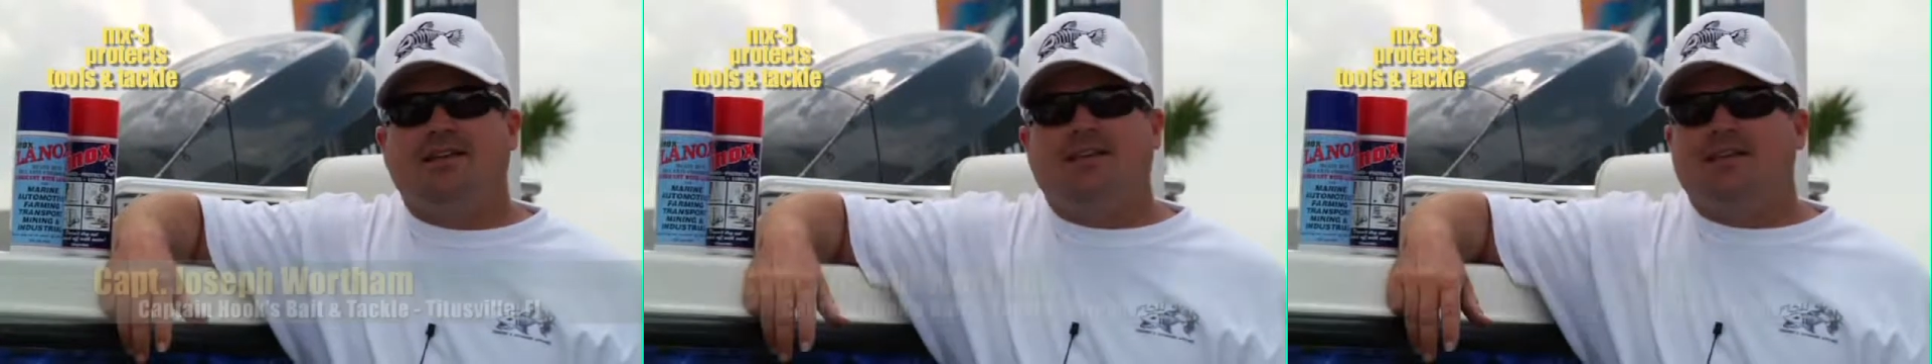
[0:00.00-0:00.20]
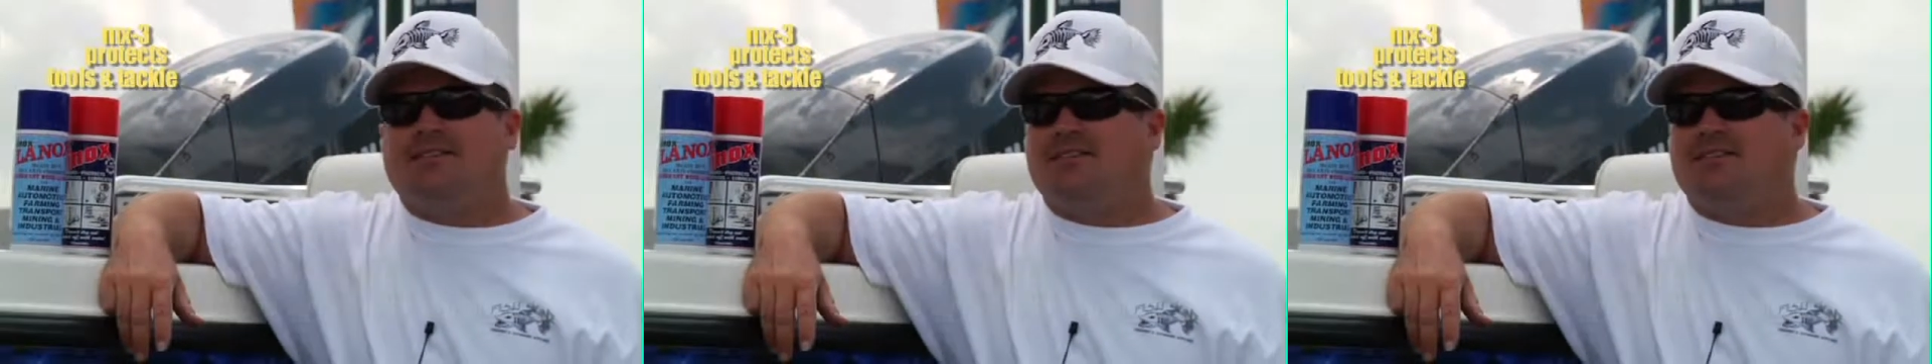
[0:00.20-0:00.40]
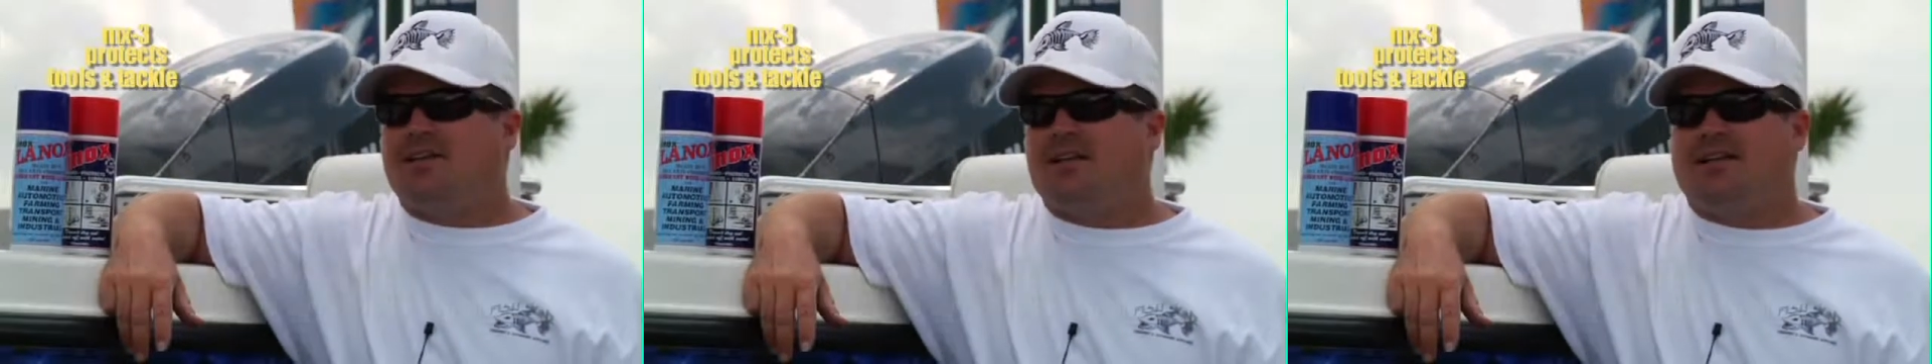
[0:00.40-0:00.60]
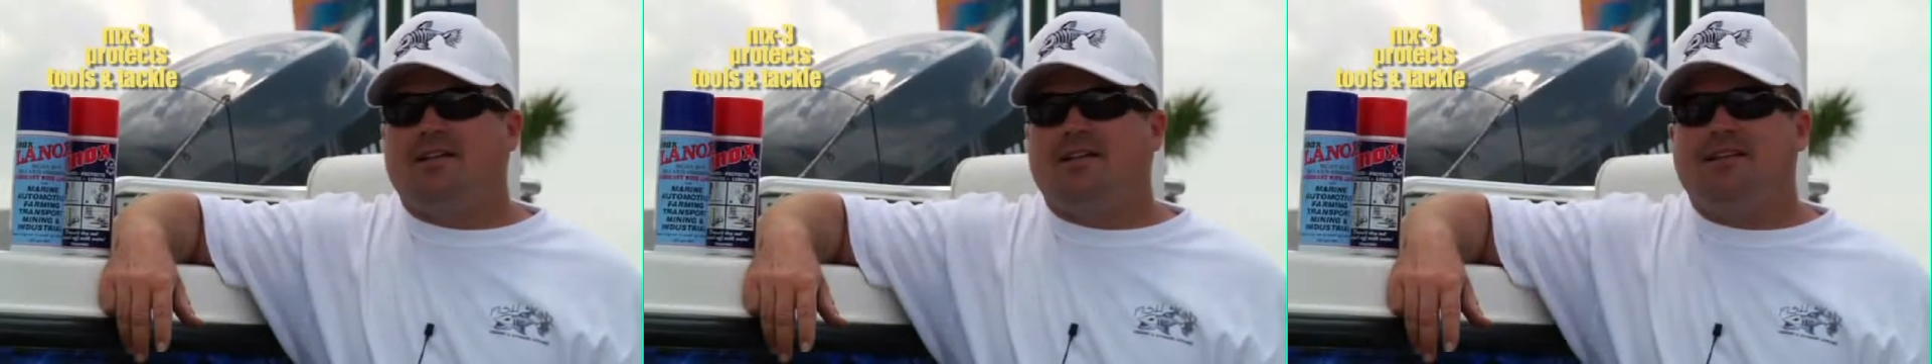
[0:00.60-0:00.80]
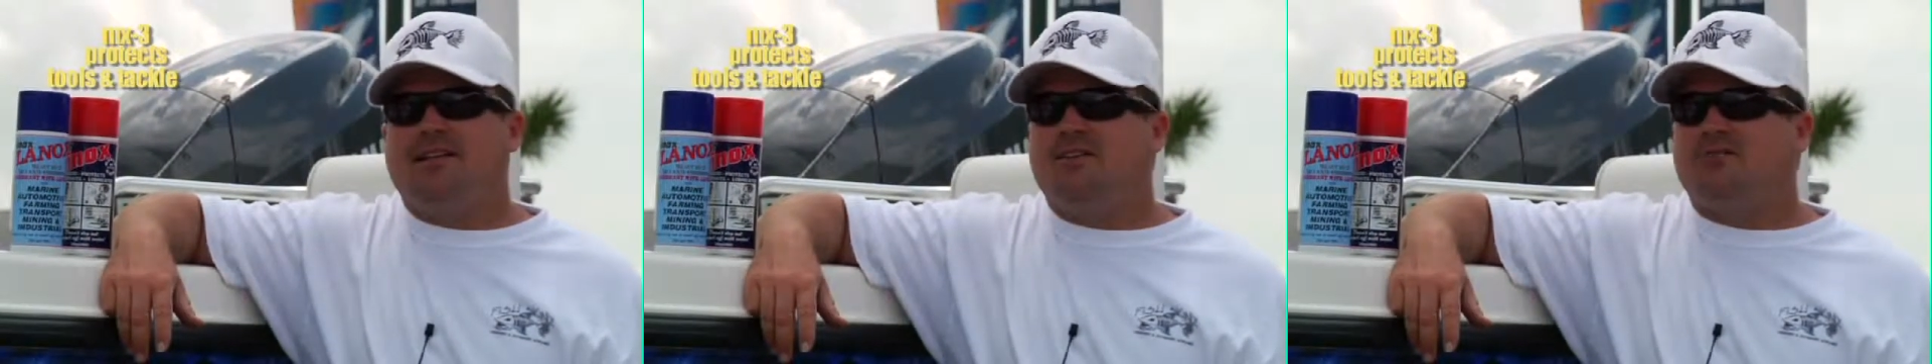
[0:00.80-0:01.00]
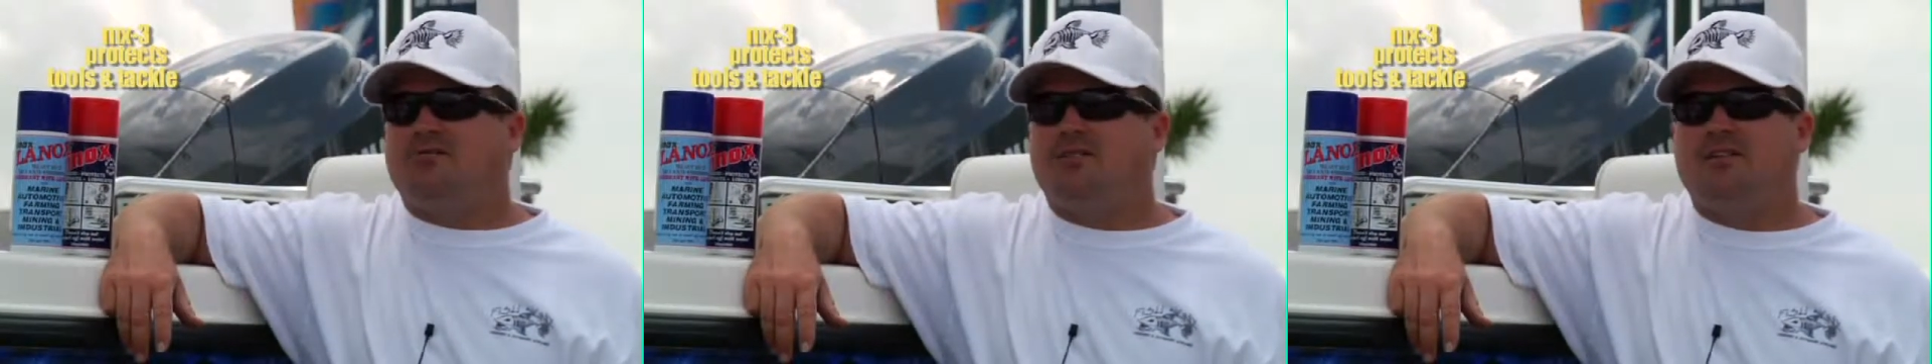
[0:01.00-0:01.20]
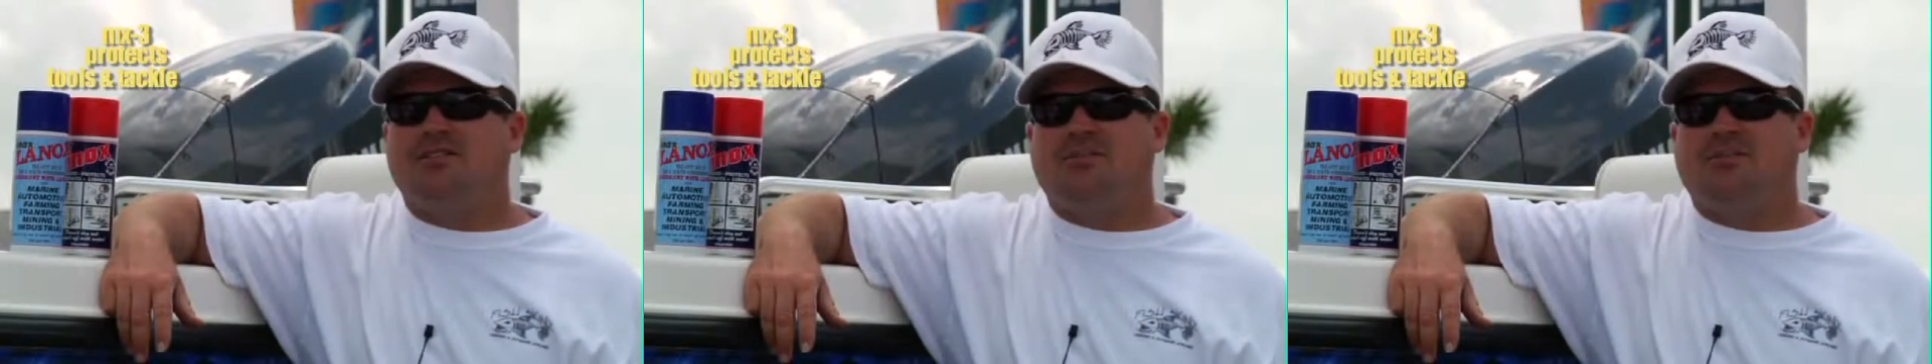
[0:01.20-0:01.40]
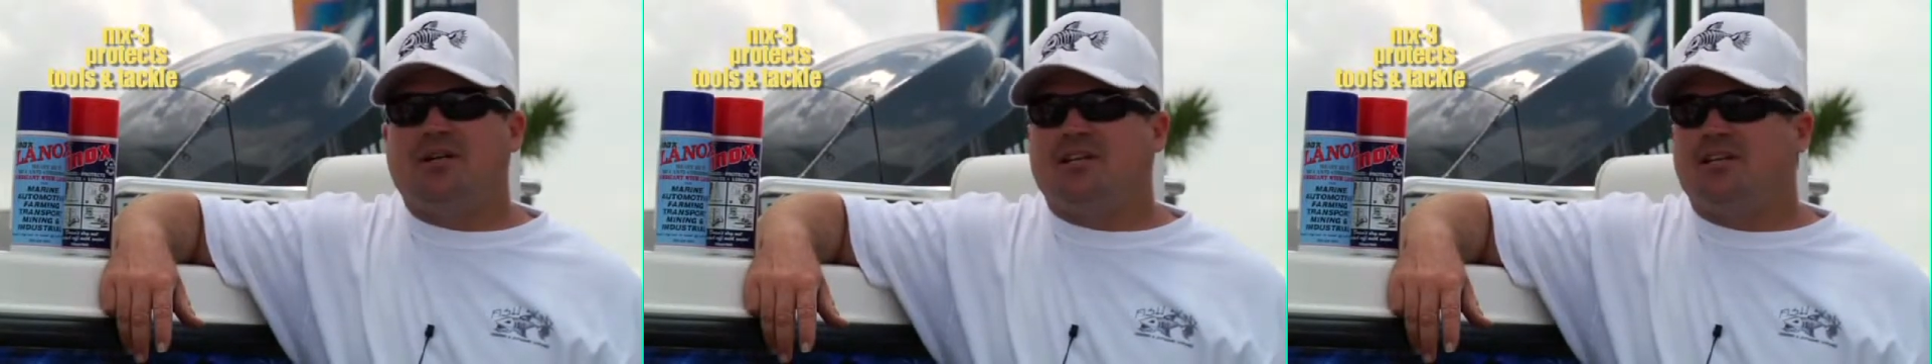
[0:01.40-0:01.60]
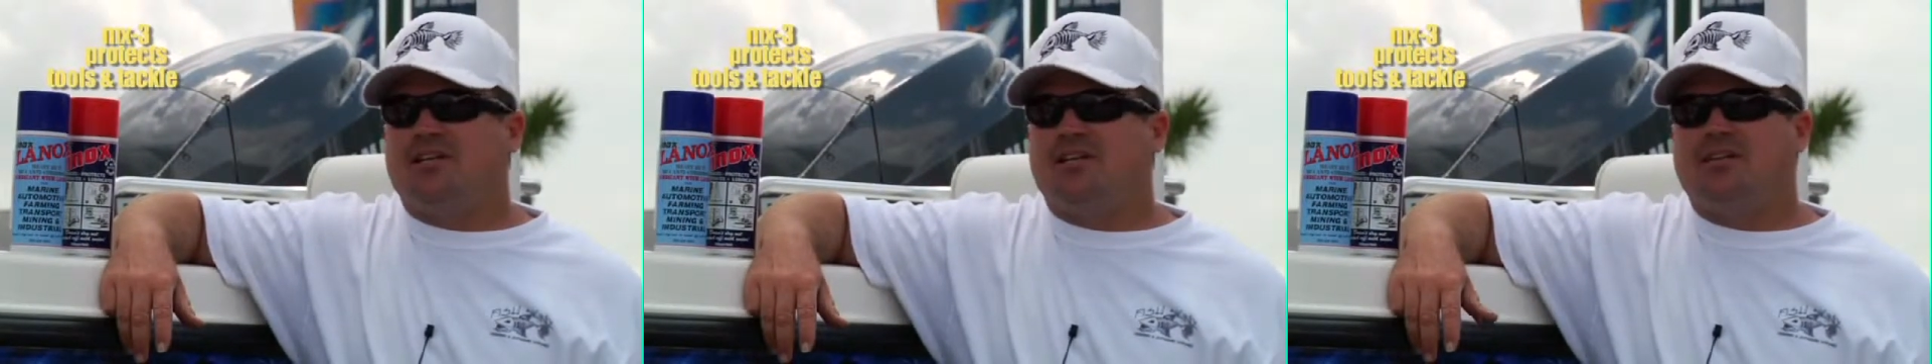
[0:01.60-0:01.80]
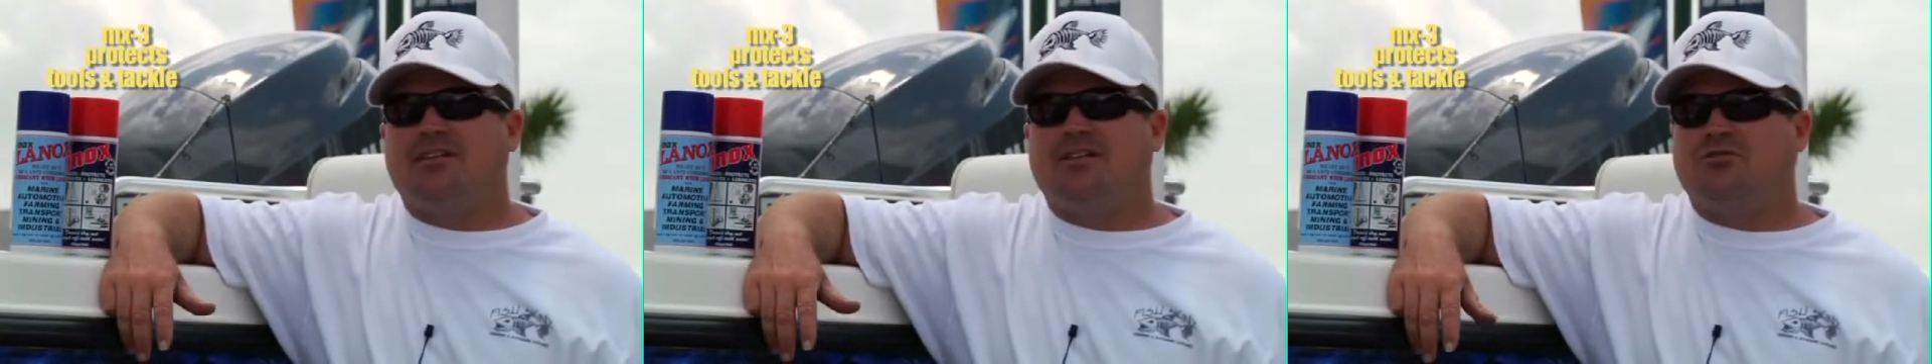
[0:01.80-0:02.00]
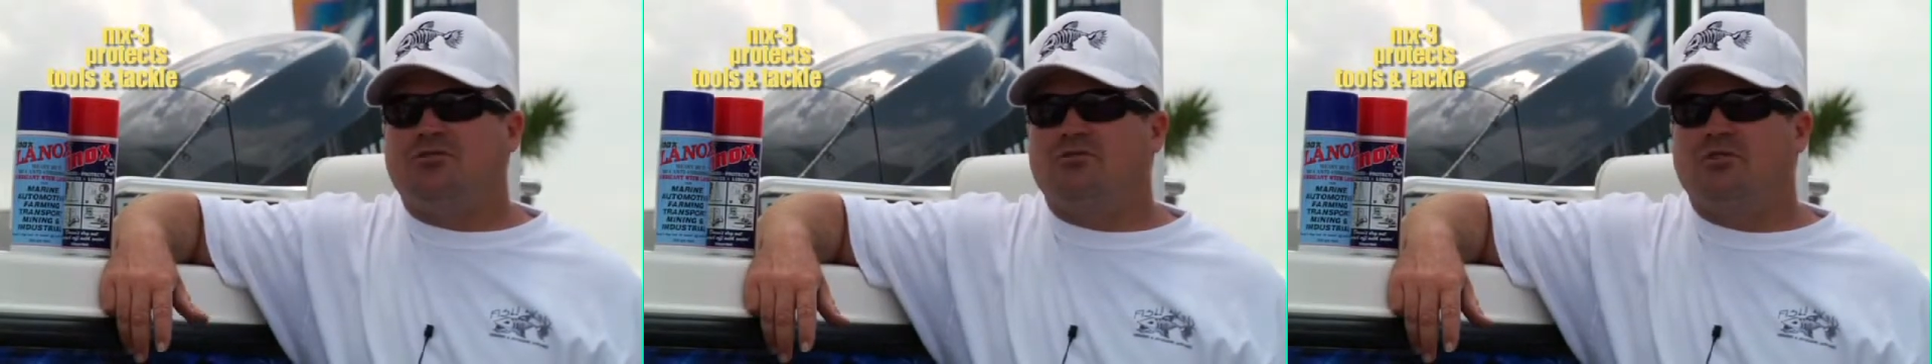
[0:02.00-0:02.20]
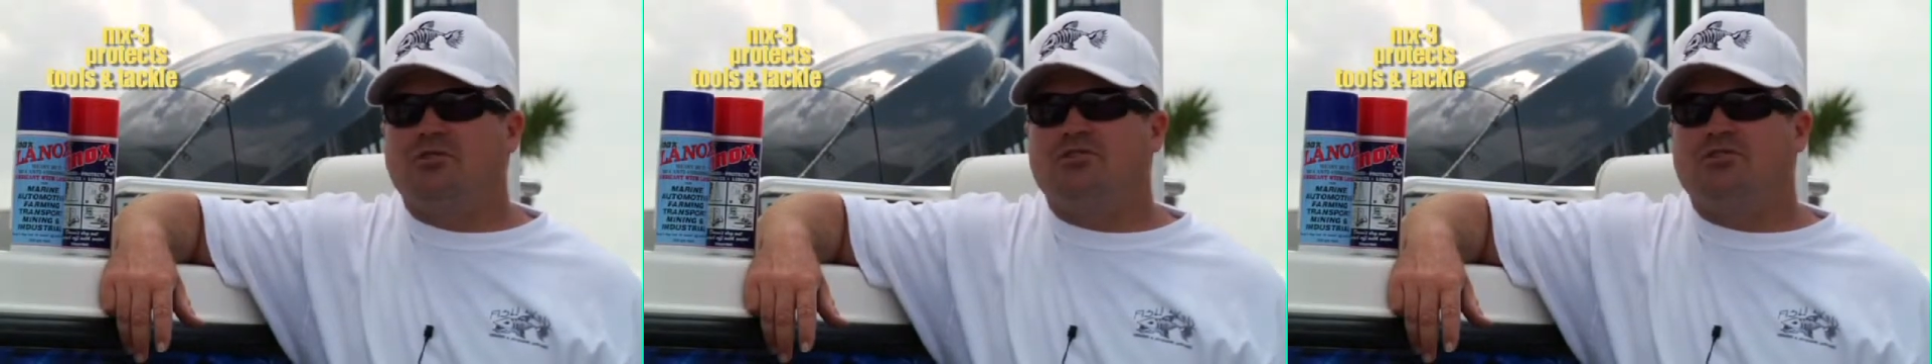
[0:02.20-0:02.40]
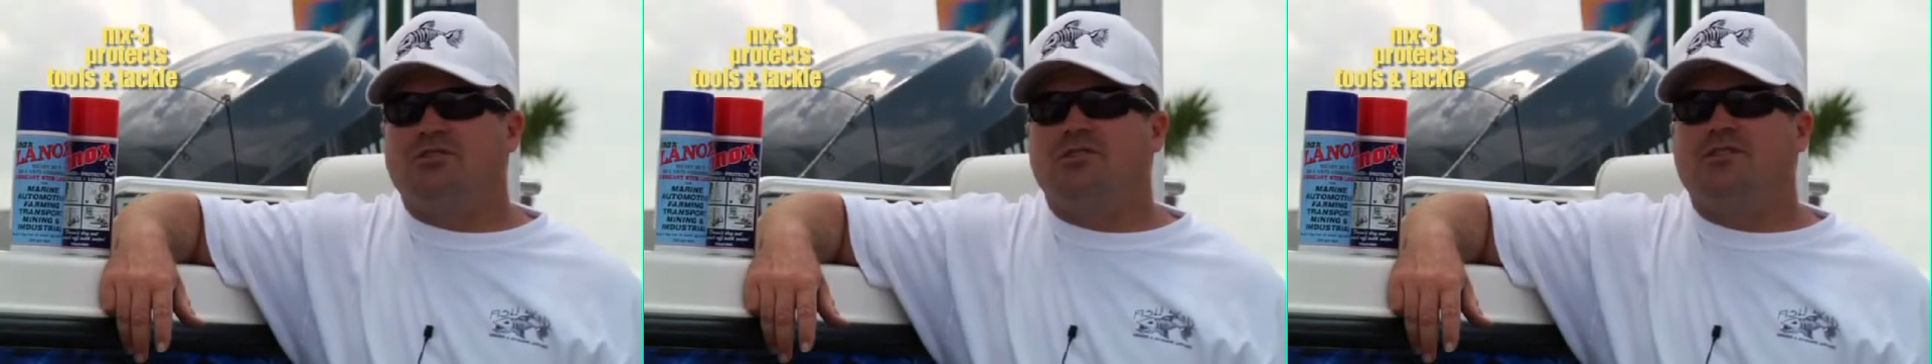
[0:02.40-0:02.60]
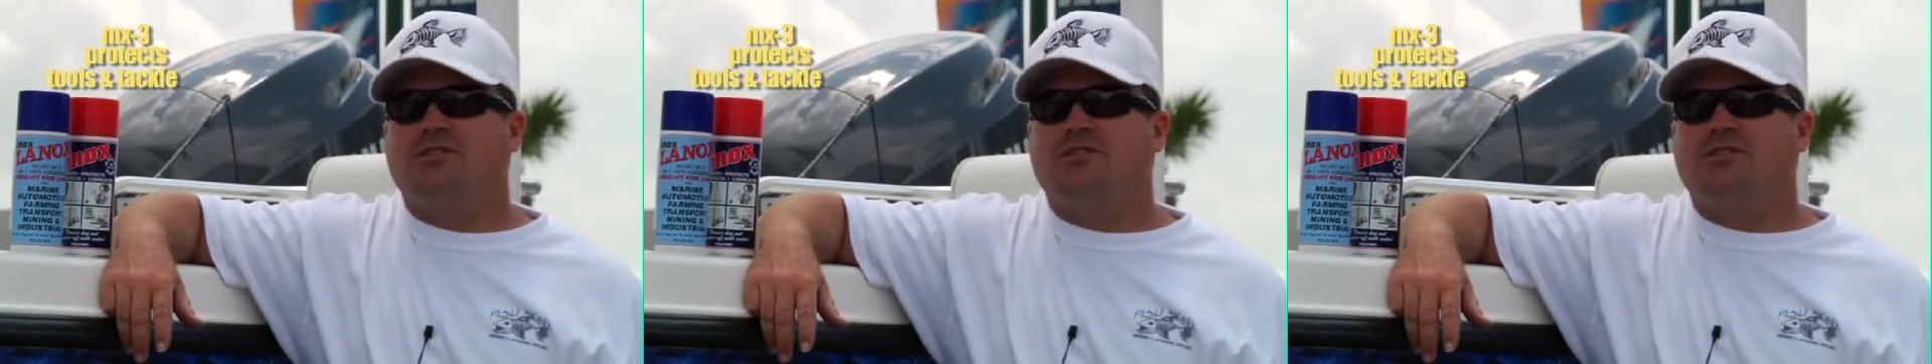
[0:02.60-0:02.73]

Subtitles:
It's not getting any rust. I'm not getting any corrosion.